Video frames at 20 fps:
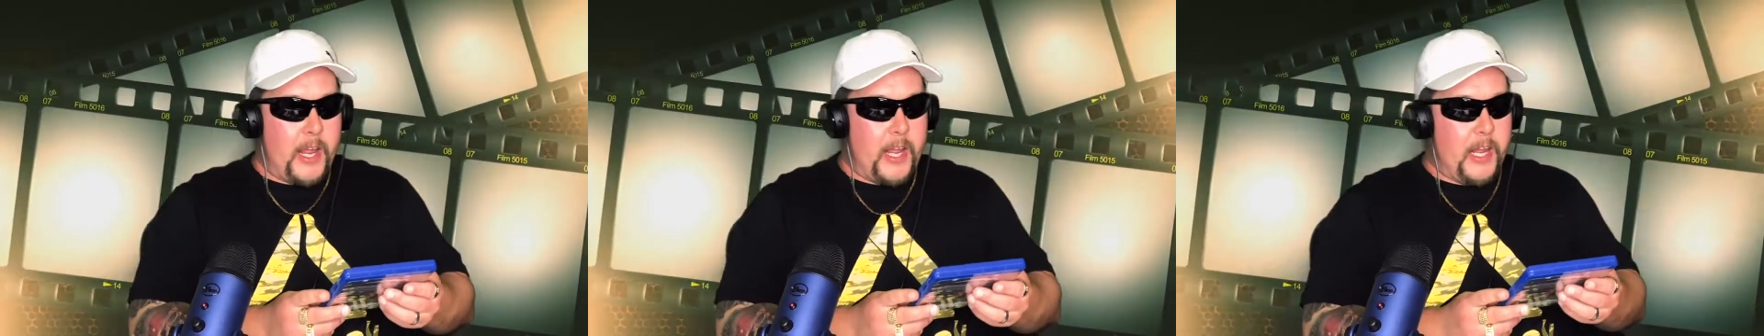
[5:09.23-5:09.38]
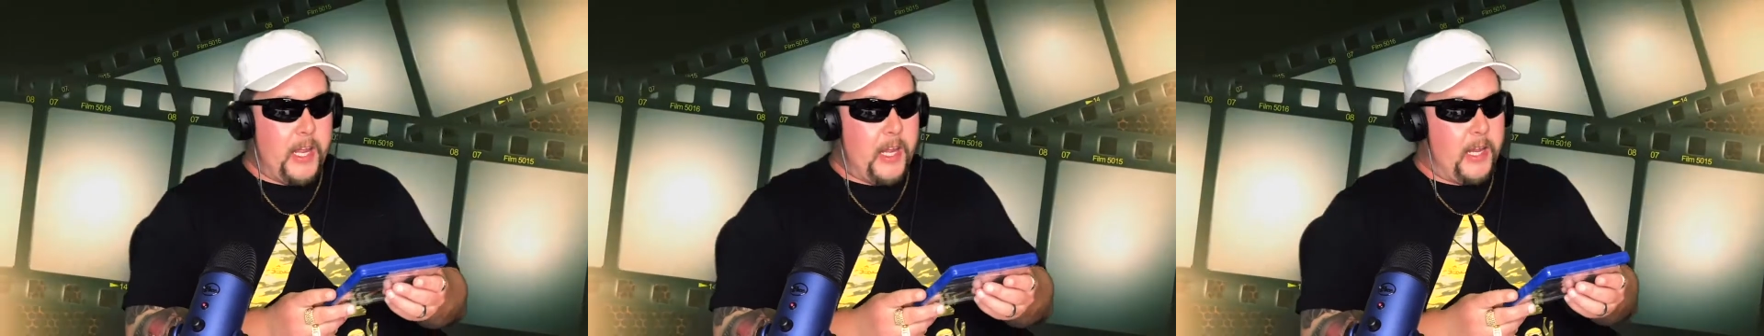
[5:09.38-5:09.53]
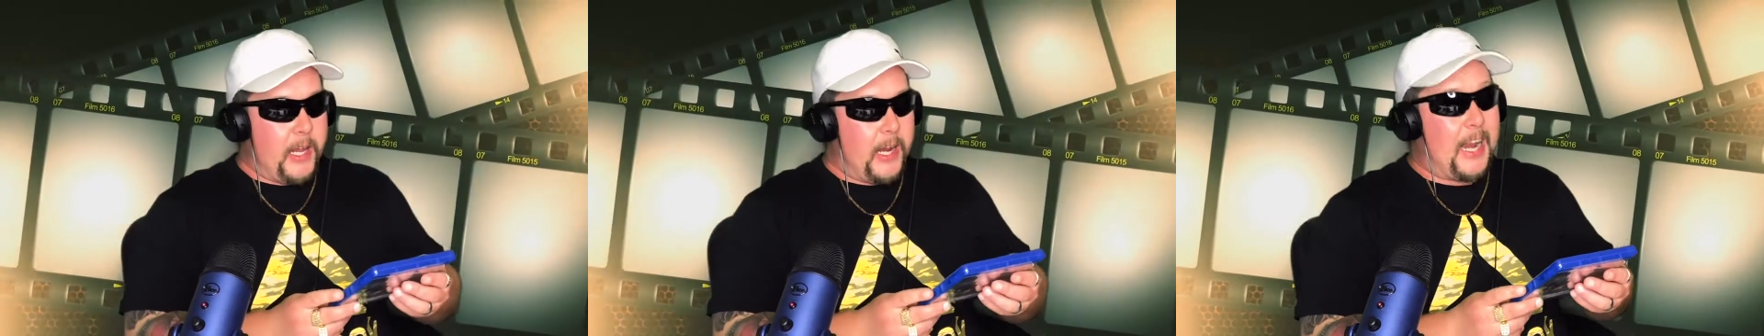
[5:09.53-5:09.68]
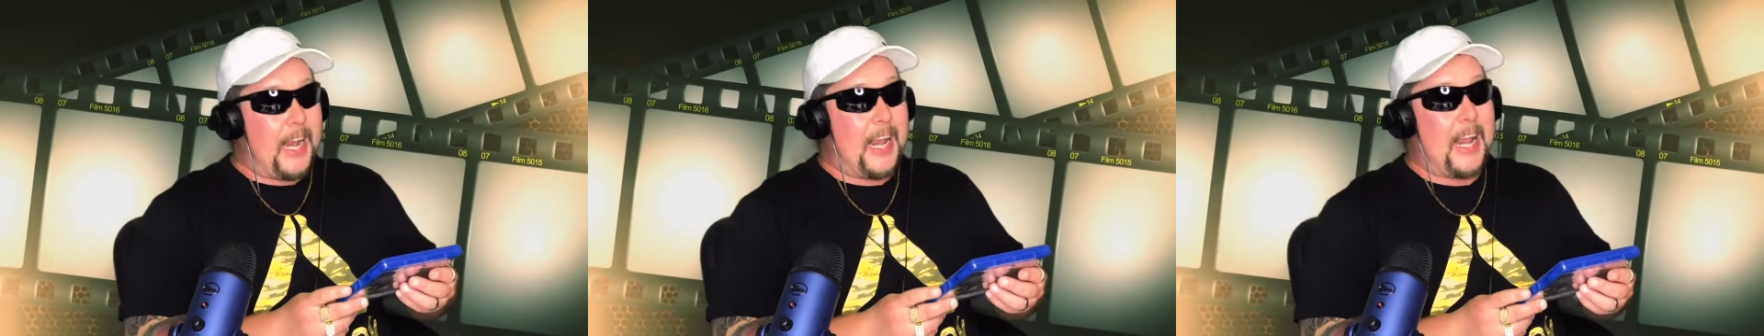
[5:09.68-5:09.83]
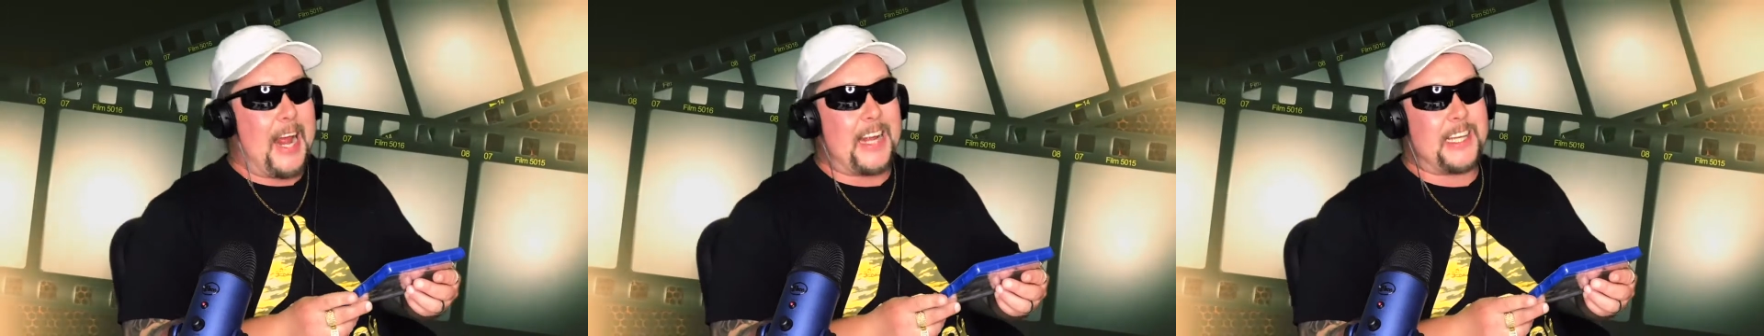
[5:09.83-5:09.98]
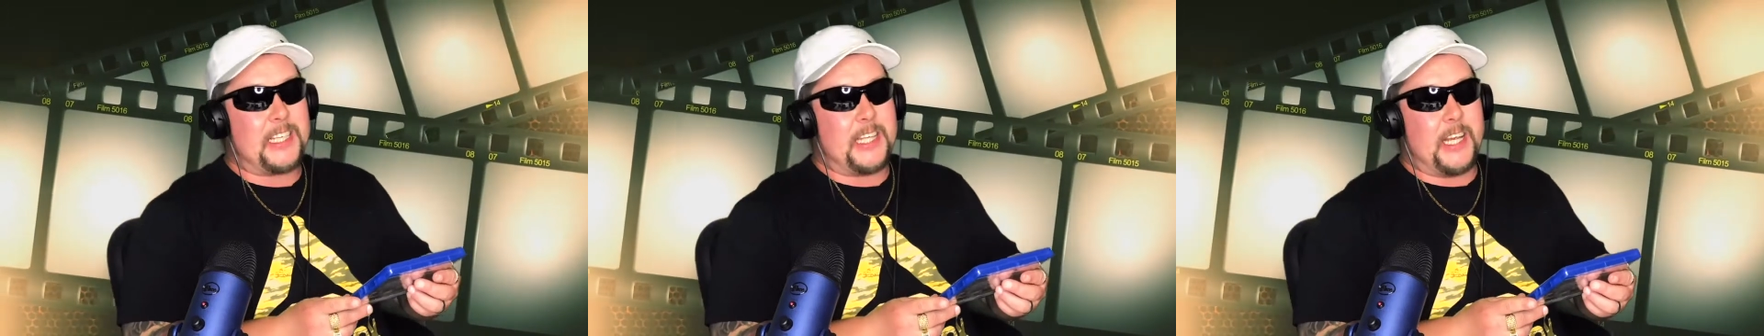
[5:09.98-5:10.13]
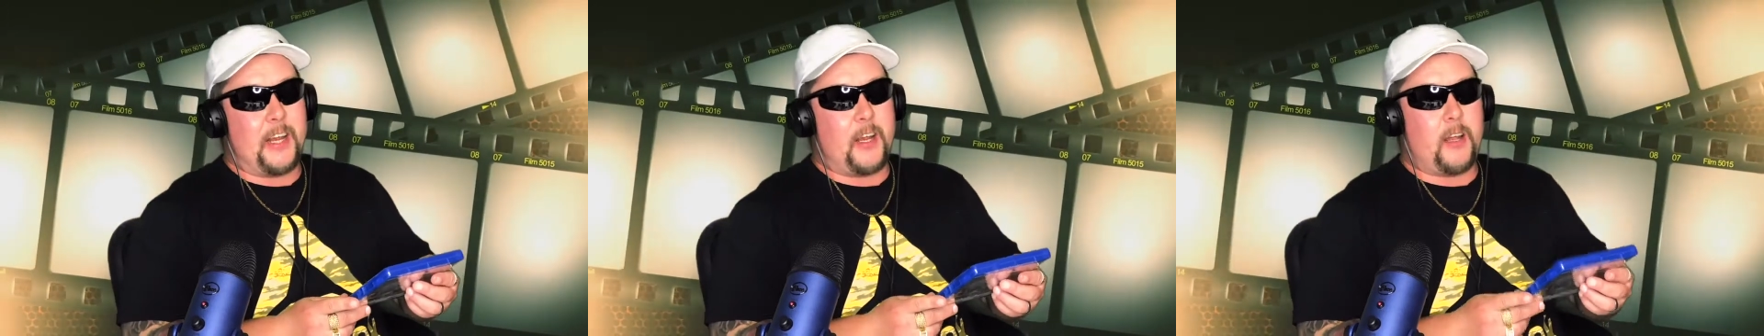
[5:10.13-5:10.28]
here,
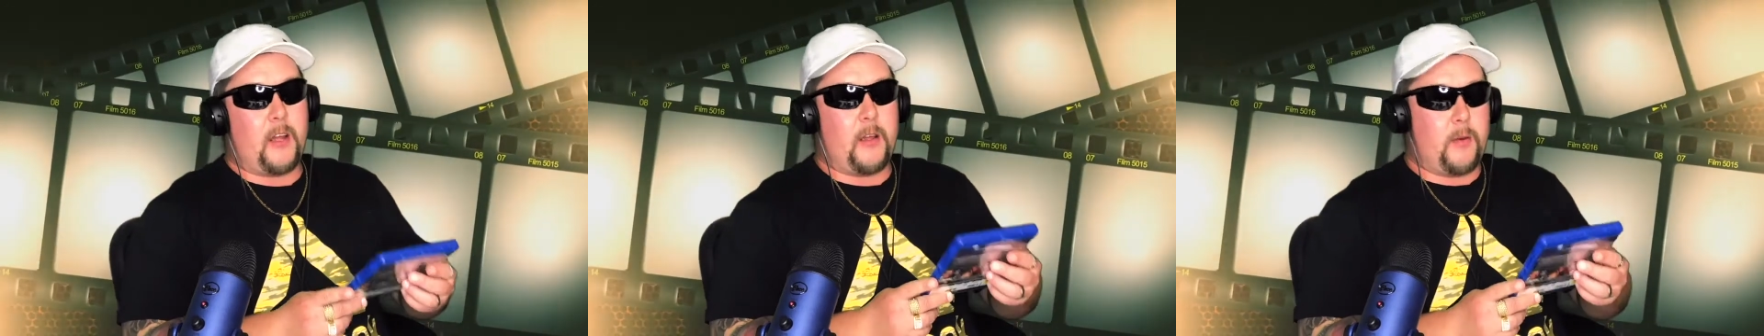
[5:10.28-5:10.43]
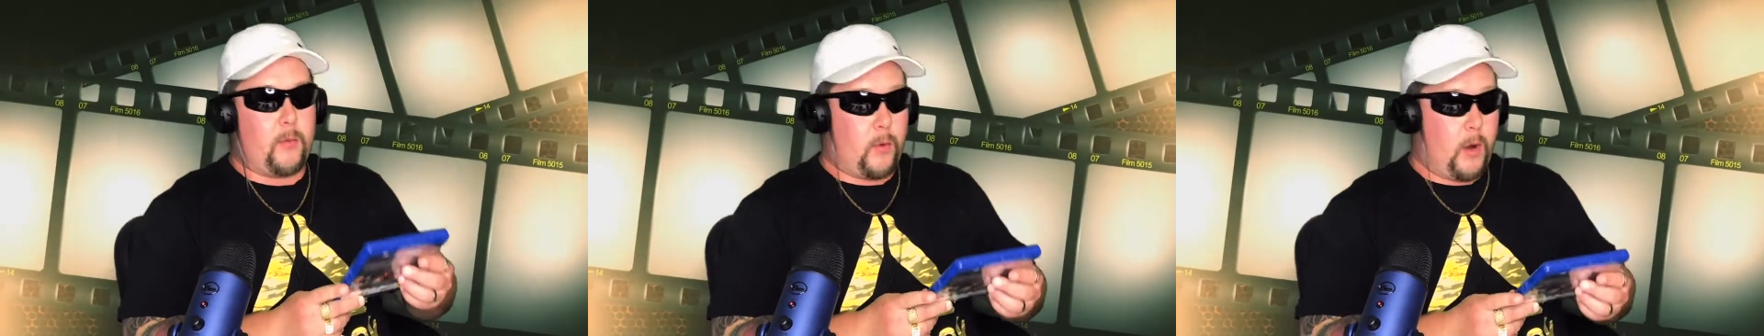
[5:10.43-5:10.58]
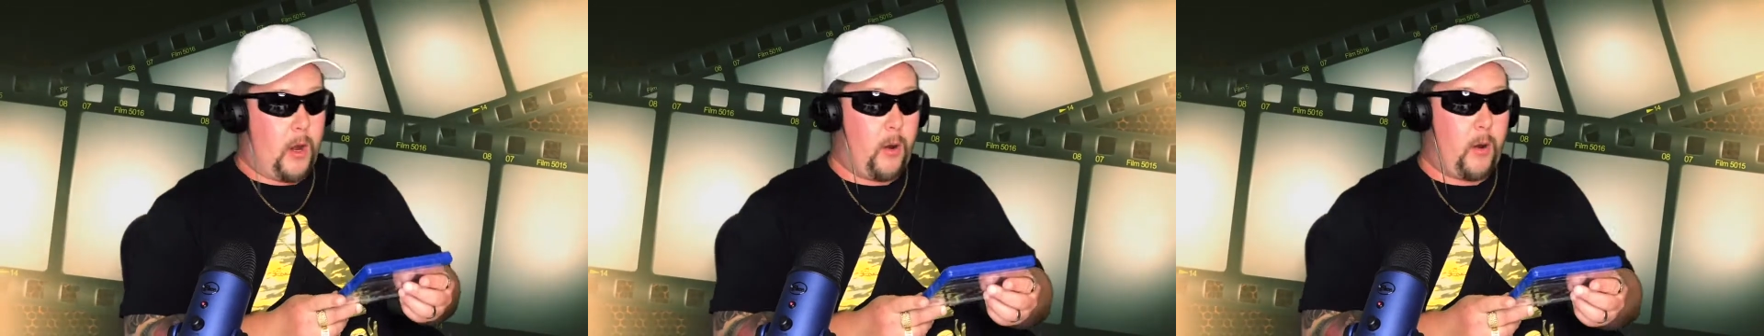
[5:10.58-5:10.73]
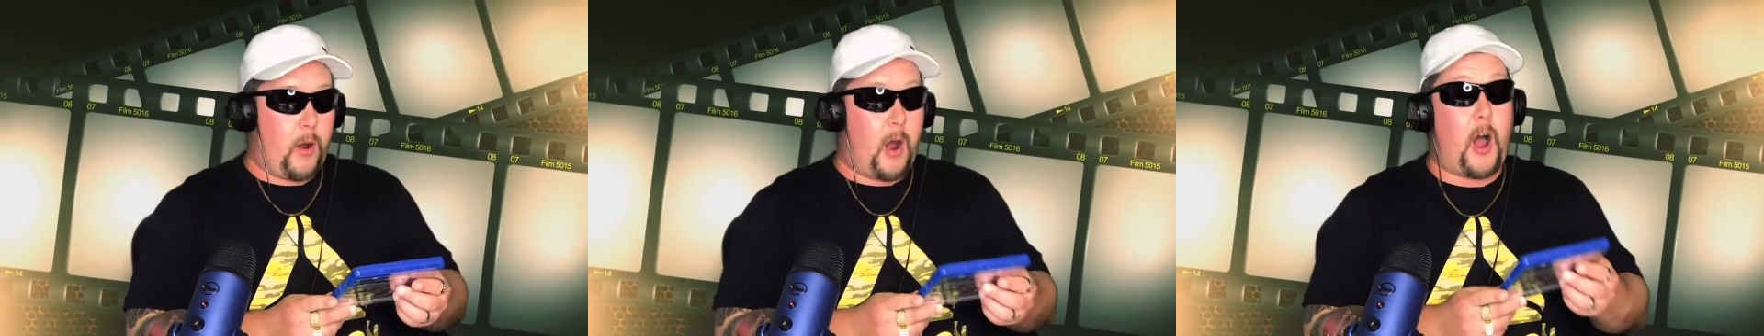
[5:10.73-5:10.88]
classic. Well,